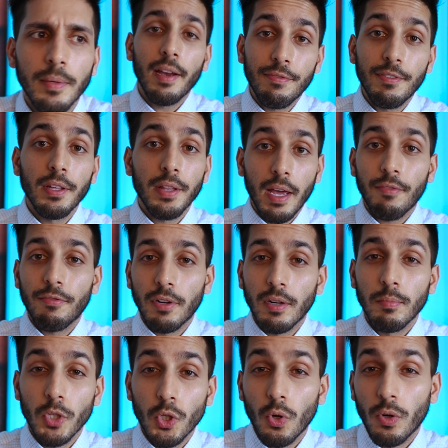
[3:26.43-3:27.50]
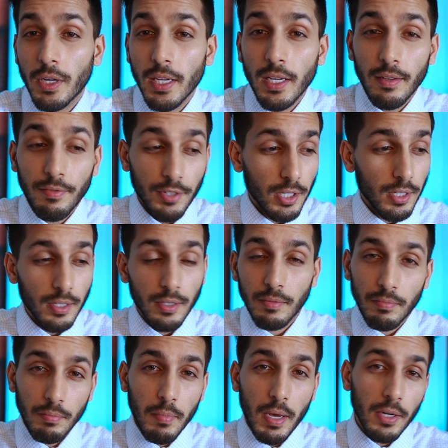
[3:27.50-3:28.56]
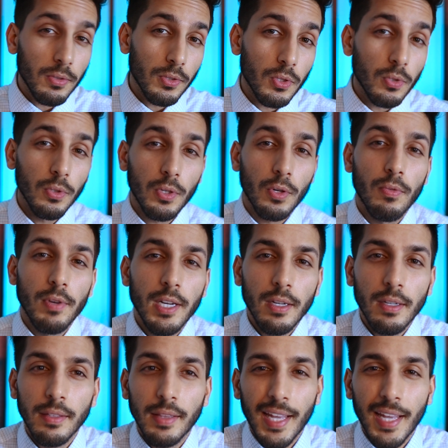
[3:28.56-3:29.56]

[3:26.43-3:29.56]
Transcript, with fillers: I feel that for a majority of your medical school career,